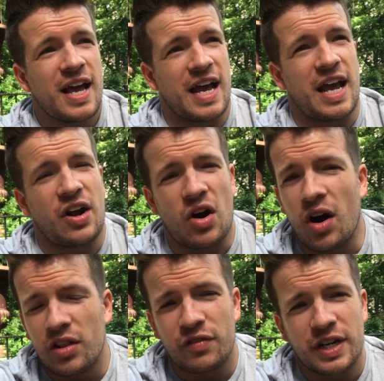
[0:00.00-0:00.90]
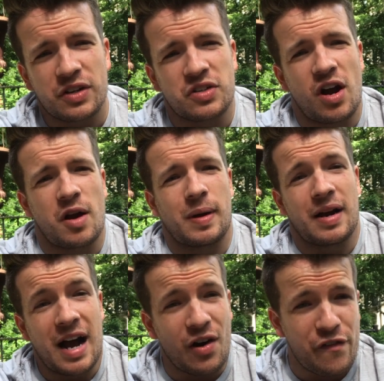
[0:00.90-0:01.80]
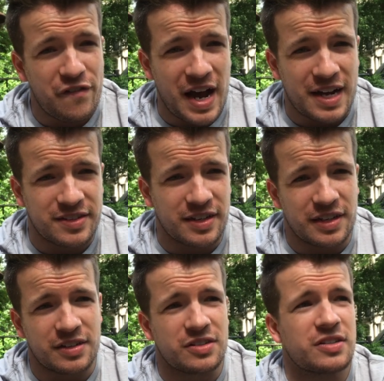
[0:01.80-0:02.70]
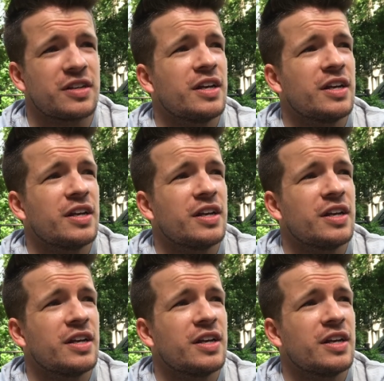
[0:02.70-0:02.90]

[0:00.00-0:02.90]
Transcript: and all the videos talk about how fast it is.